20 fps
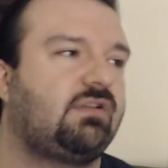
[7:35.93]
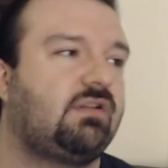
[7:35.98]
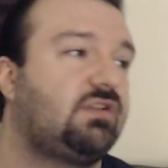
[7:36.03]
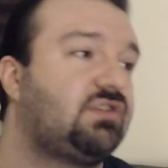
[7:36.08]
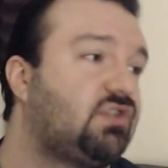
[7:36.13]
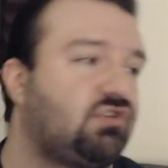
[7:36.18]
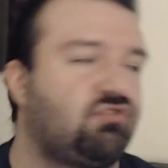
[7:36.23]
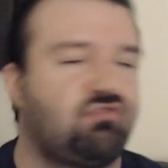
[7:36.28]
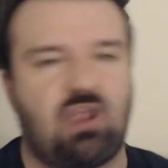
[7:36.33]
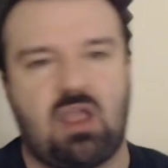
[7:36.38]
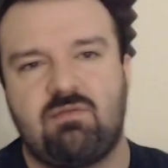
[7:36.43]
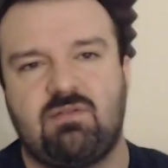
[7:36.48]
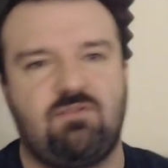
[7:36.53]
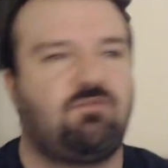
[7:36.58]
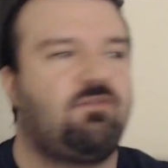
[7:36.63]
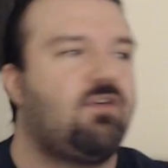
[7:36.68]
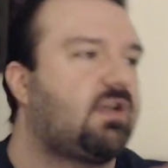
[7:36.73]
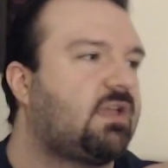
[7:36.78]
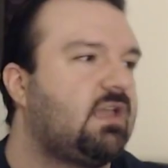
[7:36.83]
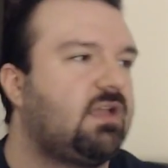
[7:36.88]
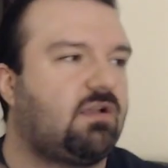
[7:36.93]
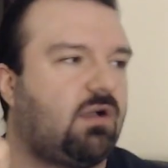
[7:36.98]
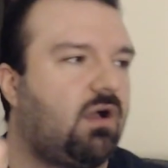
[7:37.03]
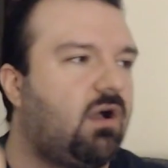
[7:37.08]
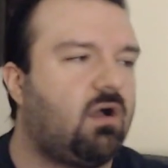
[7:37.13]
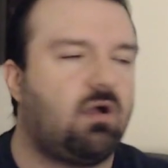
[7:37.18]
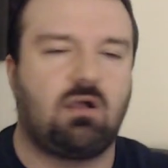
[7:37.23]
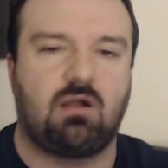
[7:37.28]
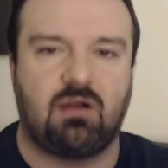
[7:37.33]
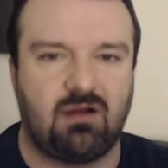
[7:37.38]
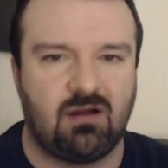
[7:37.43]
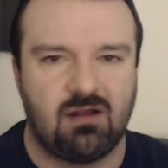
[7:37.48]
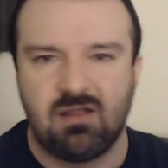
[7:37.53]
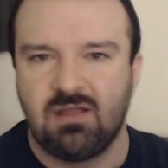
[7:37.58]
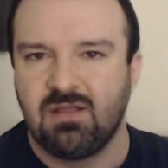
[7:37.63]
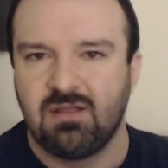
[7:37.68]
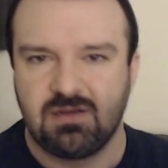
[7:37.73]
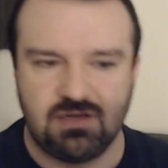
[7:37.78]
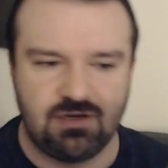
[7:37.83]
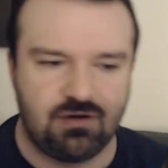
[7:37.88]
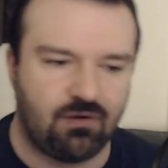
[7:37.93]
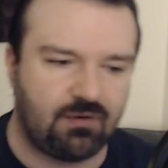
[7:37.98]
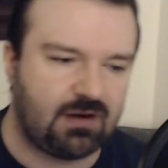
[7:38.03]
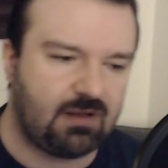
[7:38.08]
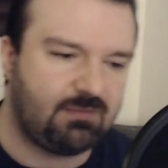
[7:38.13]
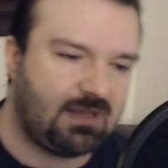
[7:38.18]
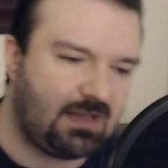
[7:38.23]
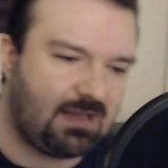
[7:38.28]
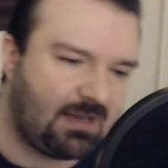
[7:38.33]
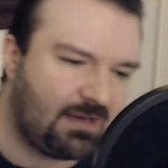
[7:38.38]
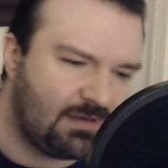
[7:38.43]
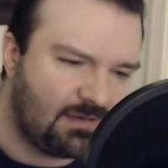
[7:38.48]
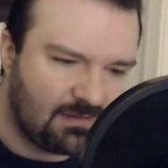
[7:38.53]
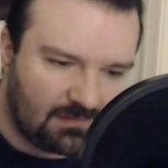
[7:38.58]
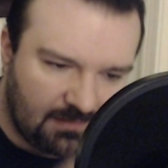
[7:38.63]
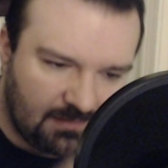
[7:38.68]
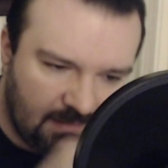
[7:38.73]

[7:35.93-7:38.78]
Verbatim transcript: there that just driving a fucking car. You know what I mean?